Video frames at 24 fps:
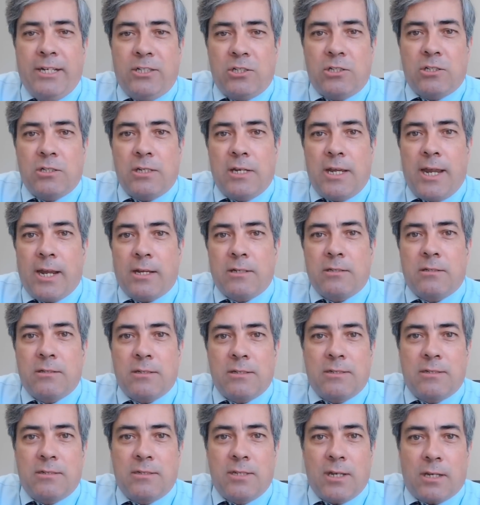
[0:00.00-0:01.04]
H
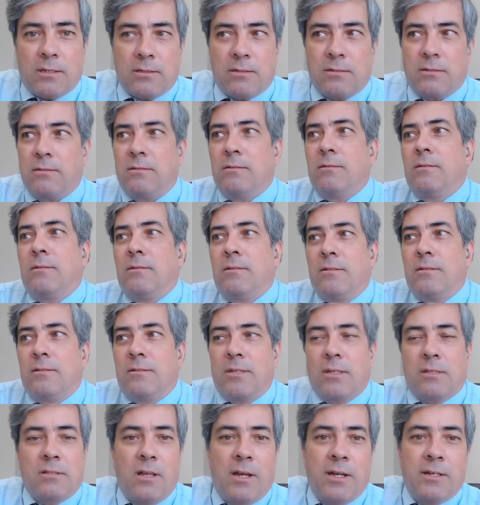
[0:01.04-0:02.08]
X six,
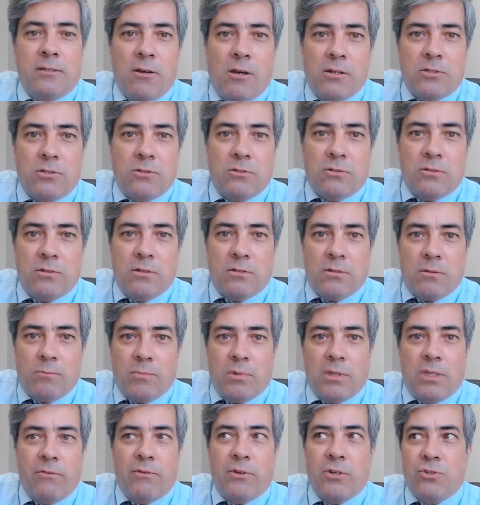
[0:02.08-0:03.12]
six-line talk show
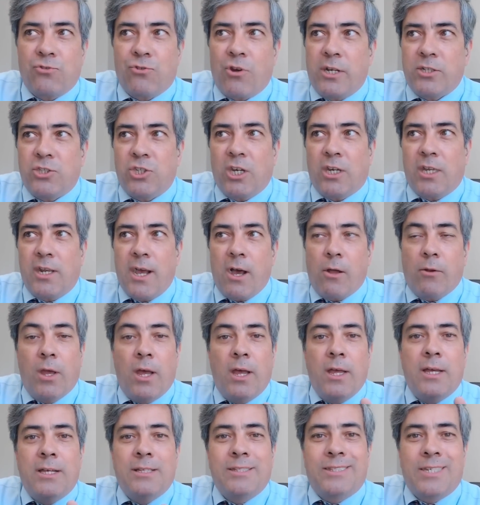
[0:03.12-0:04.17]
system. Give it a try. Check it
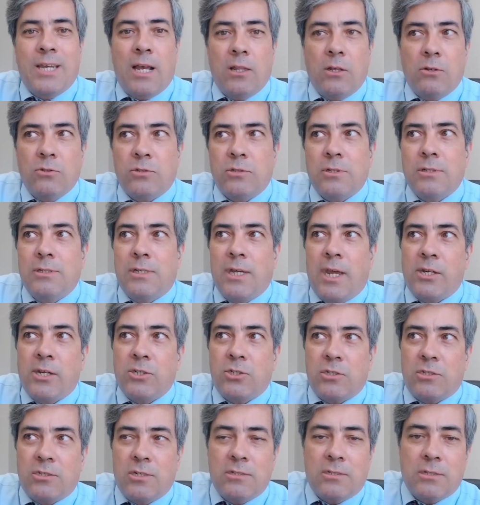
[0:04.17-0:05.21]
out. Telos
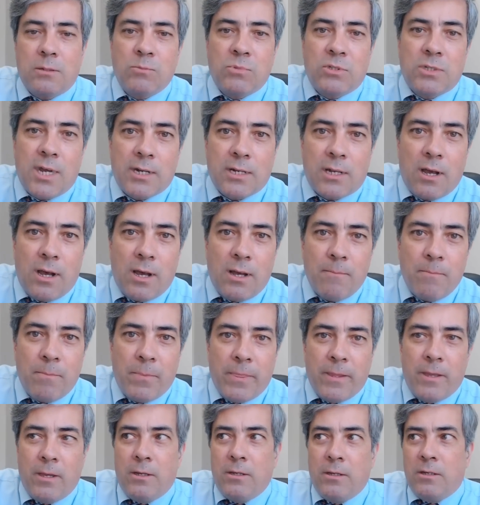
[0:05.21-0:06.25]
dash systems dot
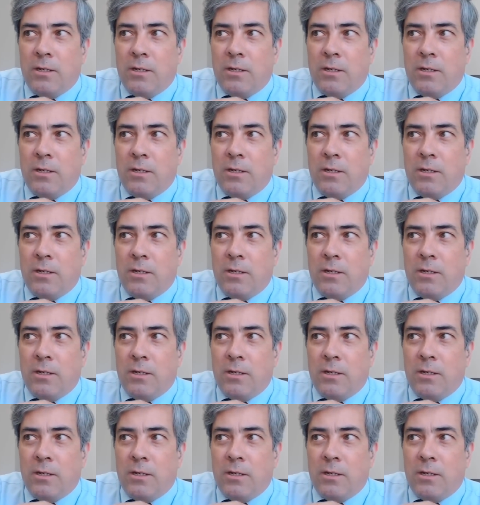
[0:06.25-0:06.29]
com.